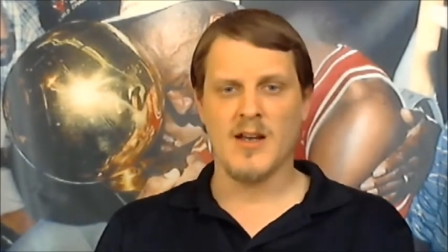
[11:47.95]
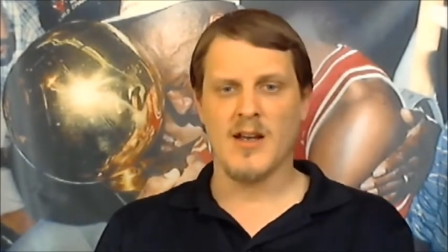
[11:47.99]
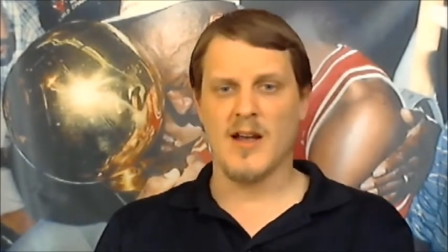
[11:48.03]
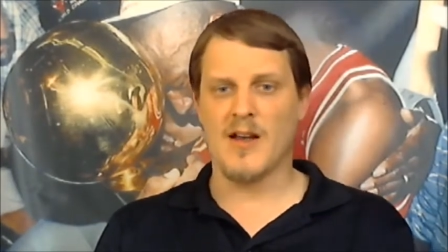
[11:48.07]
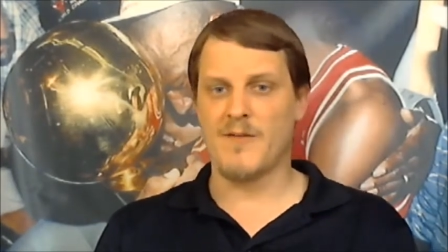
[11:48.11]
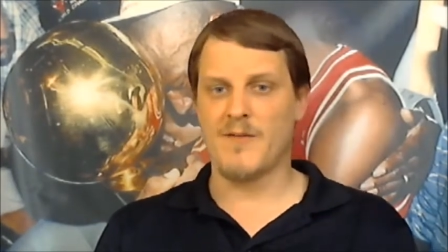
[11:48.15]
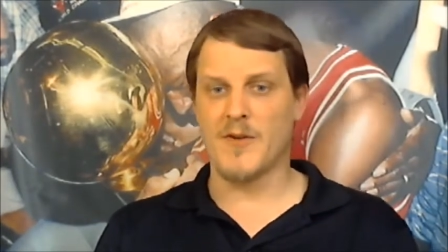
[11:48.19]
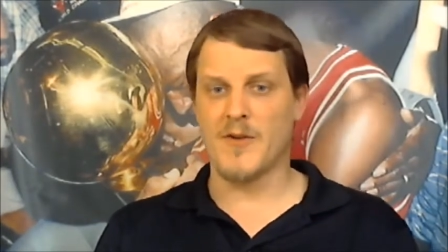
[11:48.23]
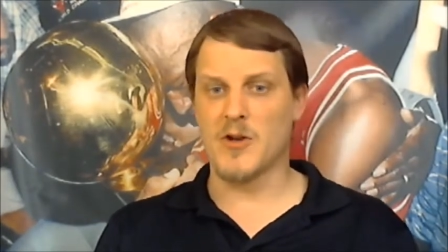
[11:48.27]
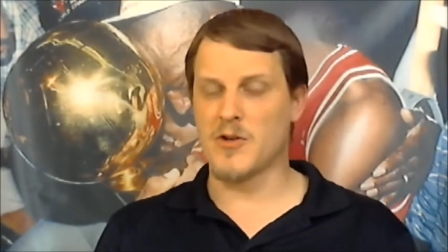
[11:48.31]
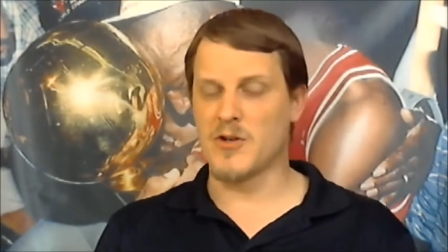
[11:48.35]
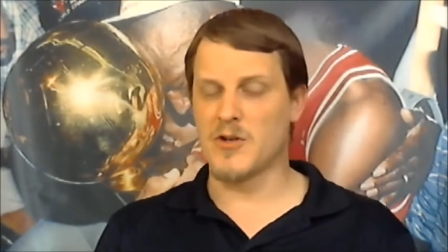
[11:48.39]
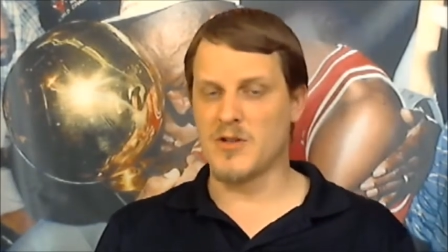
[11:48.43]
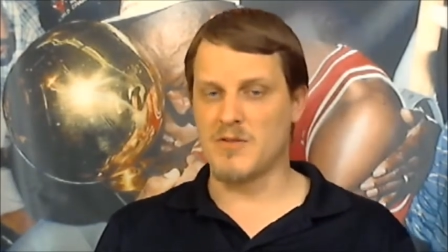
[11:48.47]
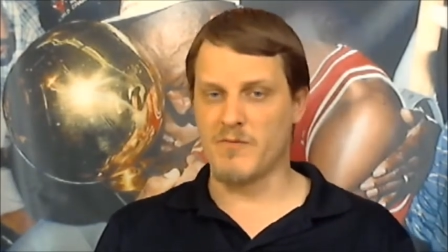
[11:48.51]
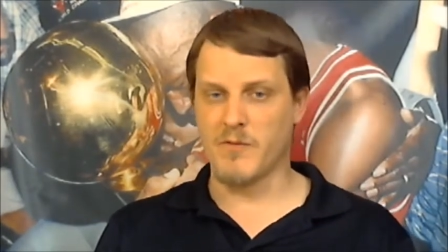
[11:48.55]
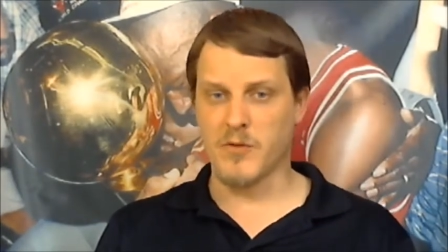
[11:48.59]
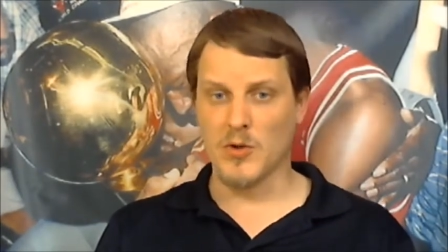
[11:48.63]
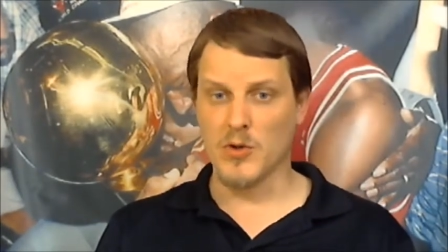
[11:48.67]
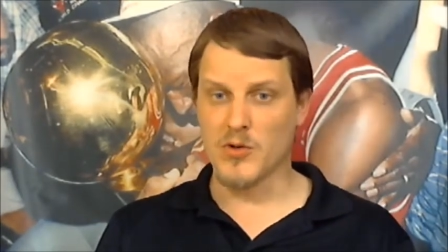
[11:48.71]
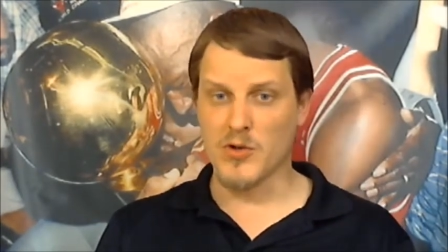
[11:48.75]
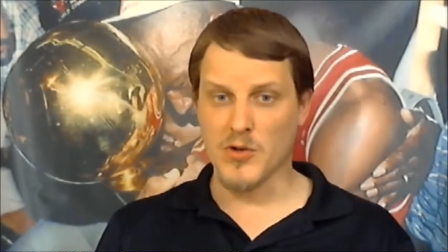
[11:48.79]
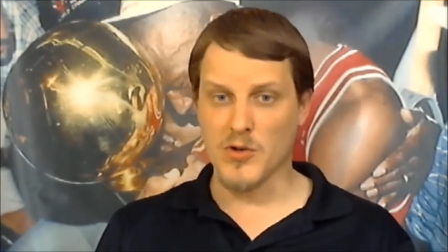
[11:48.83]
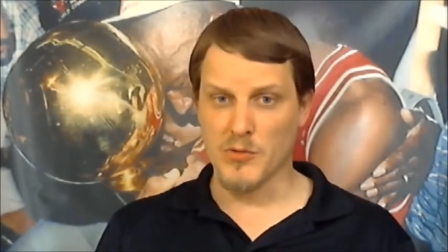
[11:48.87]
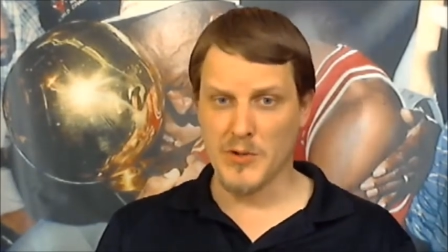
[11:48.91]
I figured
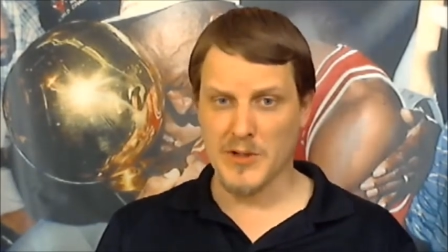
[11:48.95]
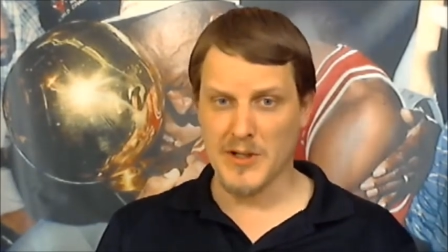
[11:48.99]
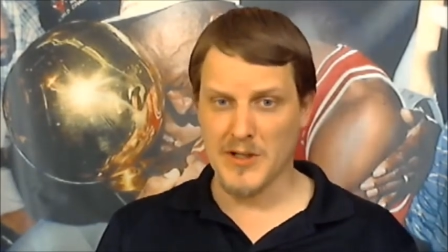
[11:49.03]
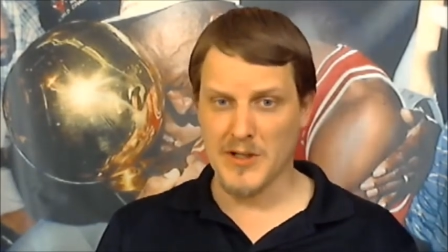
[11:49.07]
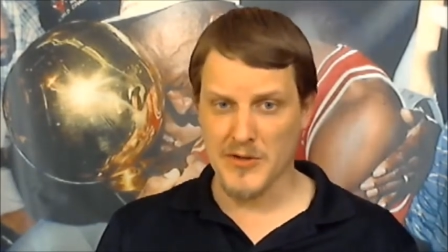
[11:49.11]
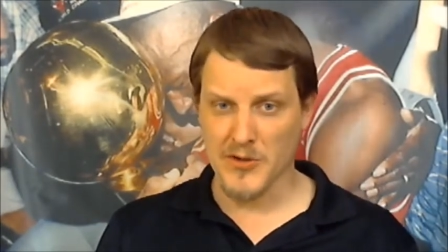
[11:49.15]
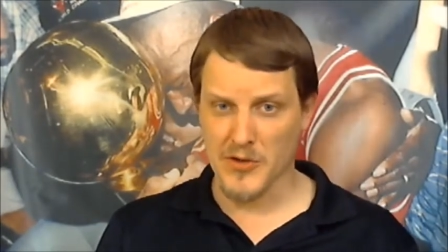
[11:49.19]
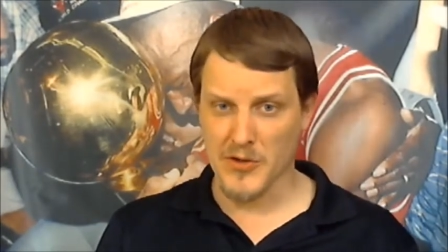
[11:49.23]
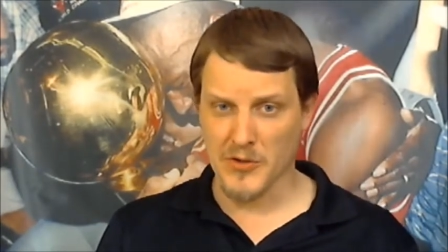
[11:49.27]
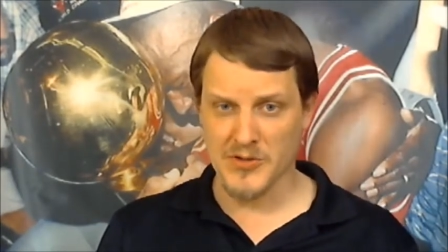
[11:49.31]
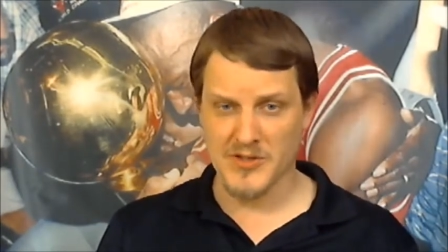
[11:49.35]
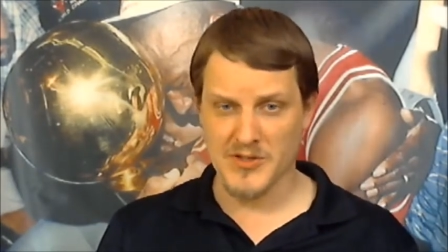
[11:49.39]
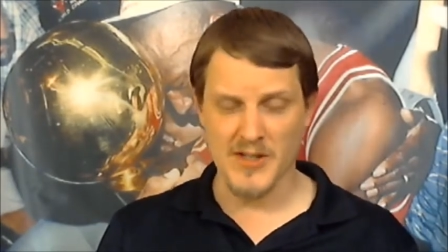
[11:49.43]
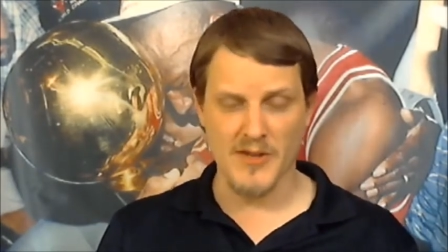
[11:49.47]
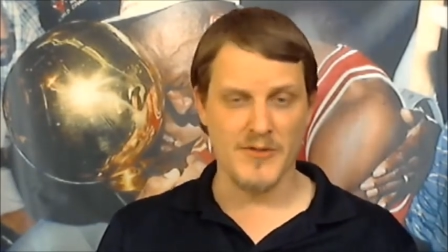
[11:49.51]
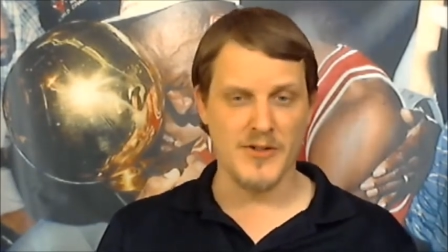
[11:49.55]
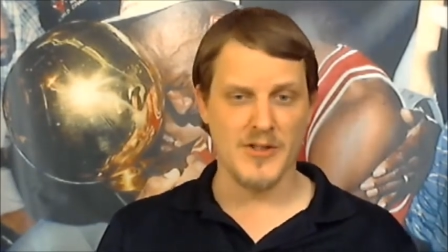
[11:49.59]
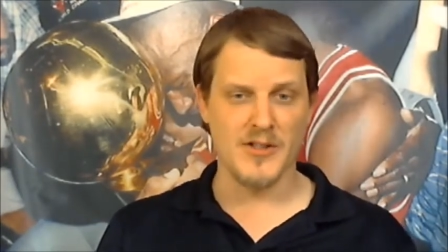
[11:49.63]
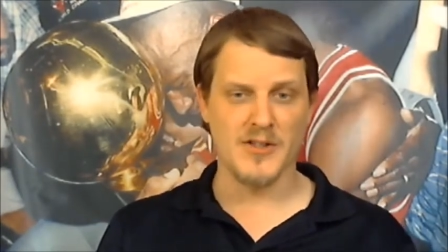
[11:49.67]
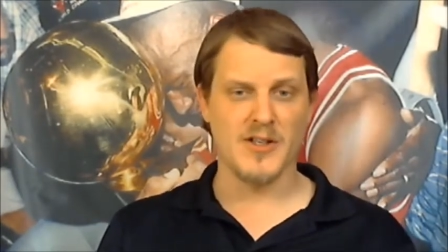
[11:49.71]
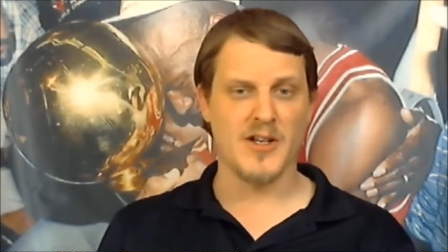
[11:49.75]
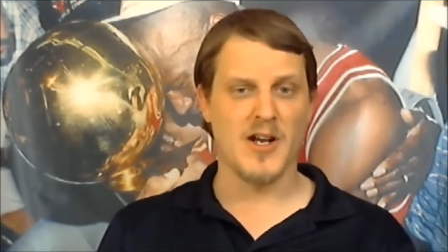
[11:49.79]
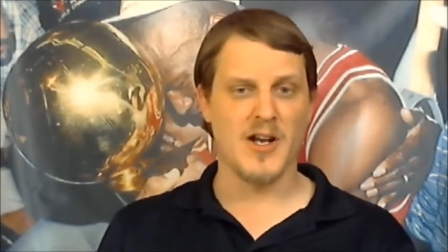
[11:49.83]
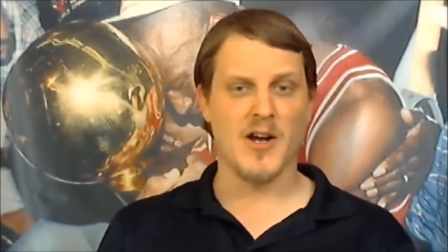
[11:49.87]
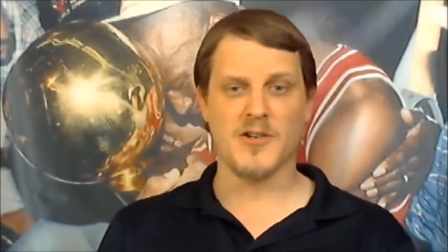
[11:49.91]
Fluker would either go 7
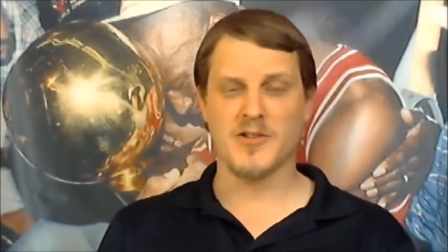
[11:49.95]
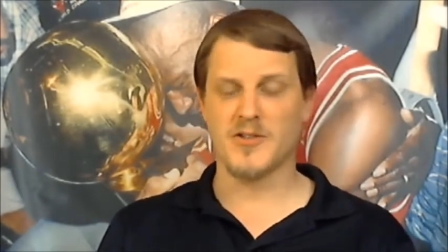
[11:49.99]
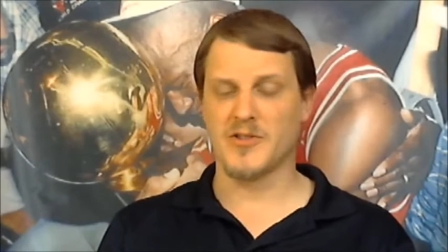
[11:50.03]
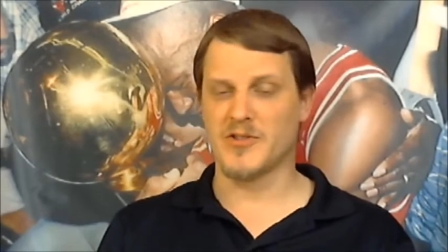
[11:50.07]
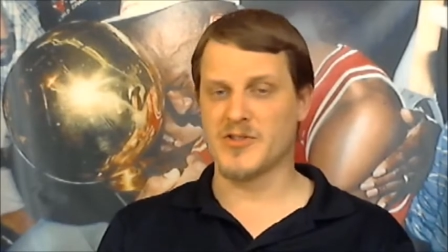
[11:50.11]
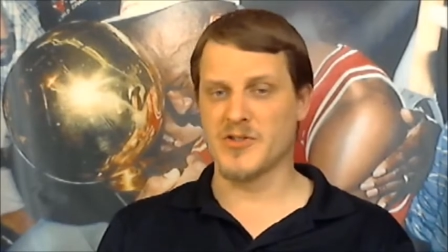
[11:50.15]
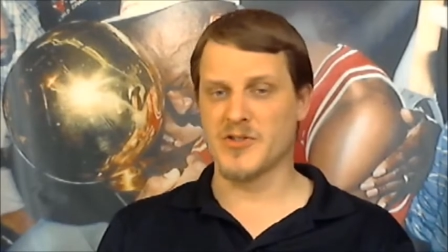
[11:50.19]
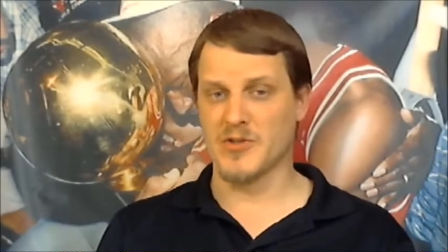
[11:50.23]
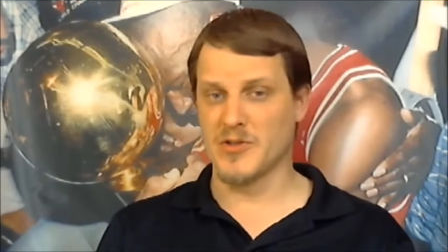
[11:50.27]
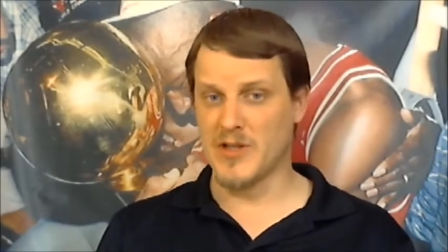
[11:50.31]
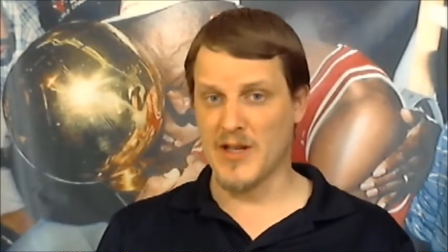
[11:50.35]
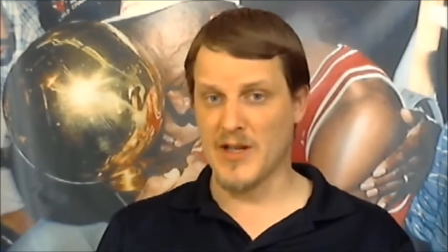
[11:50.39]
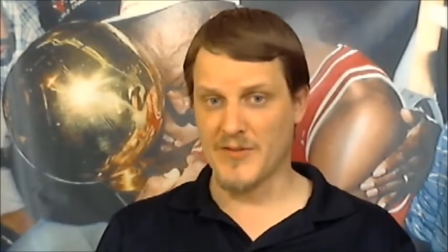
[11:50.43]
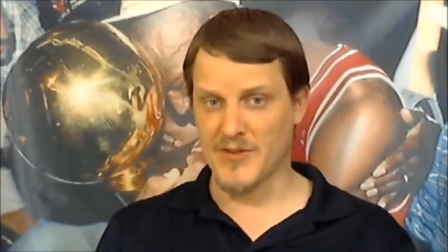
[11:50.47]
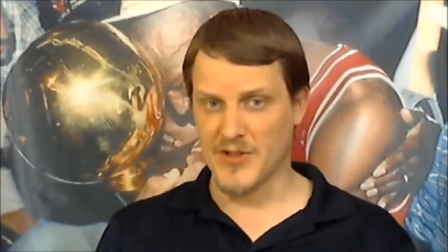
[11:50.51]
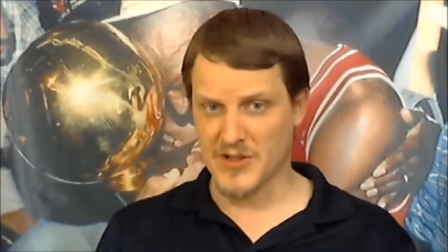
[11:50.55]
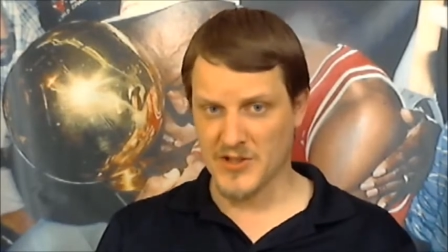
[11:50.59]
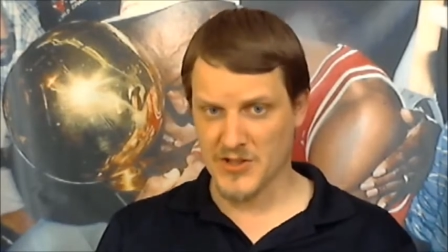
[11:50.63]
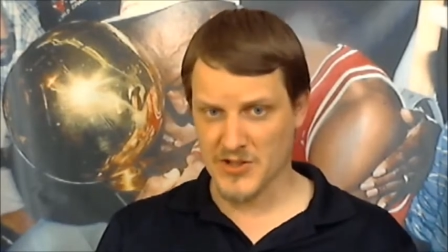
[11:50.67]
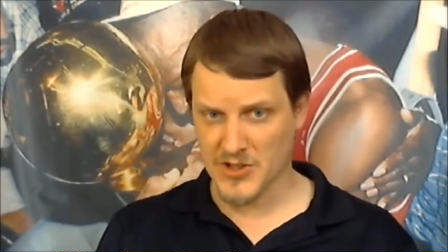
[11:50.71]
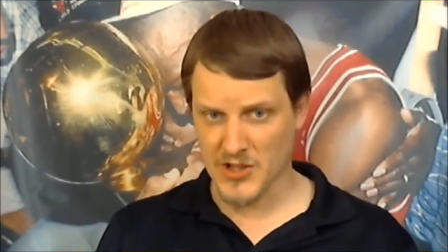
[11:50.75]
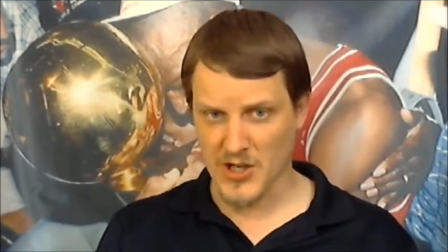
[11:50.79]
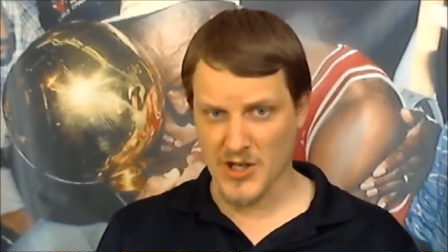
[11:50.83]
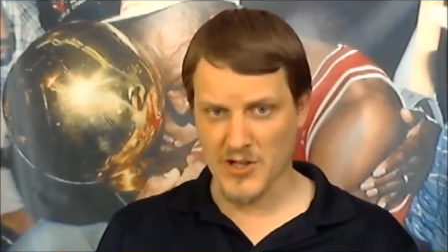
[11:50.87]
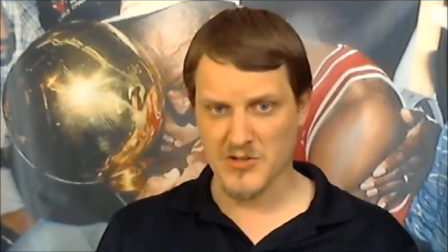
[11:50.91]
to the Cardinals or 11 to
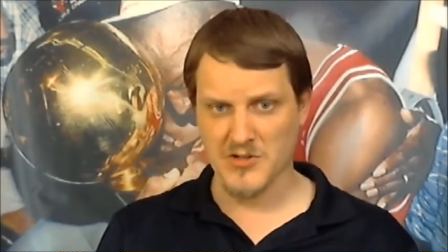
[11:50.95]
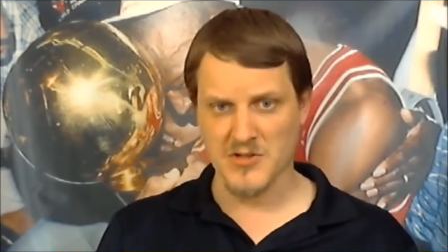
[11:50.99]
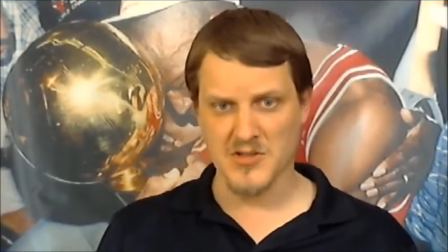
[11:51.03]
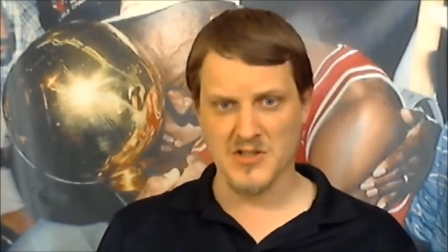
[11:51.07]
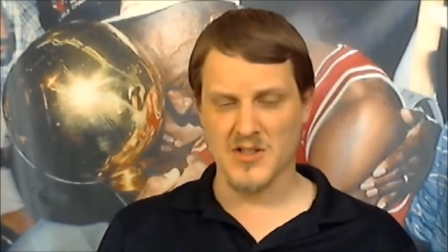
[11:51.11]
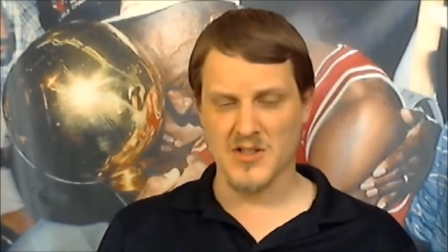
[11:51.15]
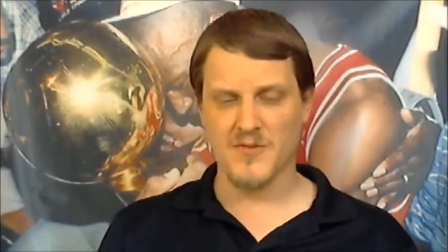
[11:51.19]
the Chargers.